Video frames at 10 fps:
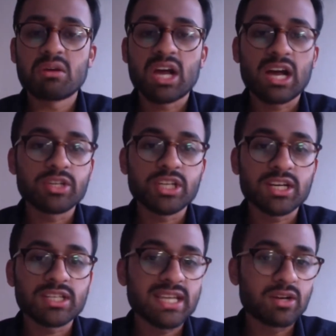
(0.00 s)
How do
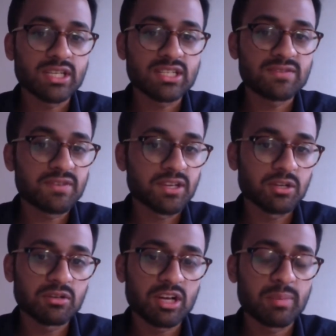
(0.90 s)
young Saudis
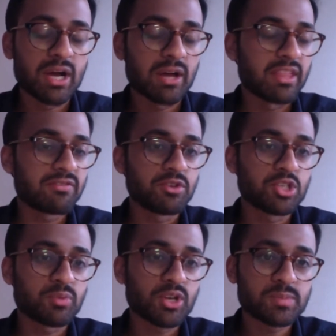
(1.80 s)
feel about their
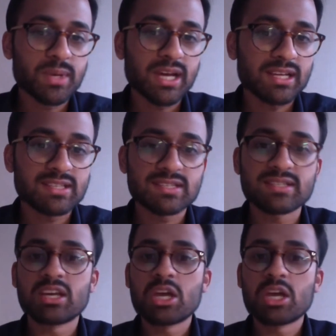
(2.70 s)
future prospects?